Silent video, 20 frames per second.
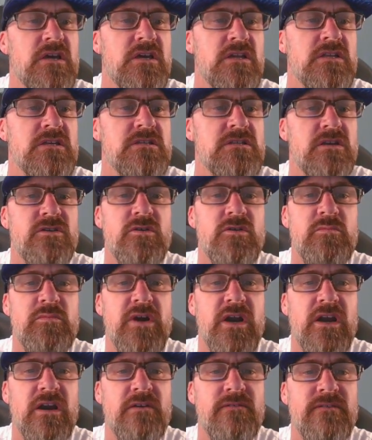This is a new
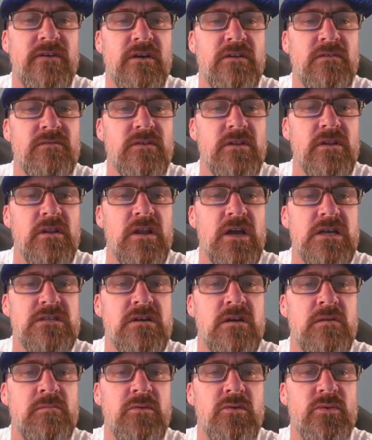brand I found over the last
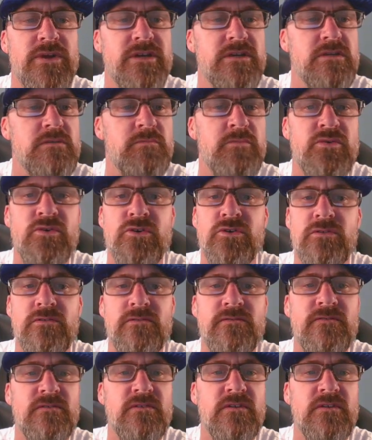couple weeks, Proof.